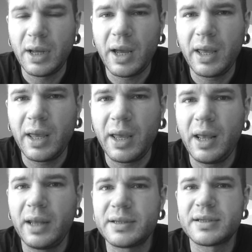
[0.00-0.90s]
I,
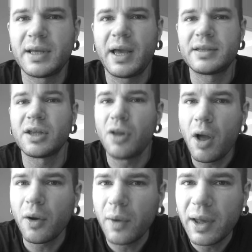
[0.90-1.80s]
it's it's a
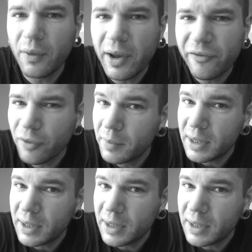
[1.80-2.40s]
long way away from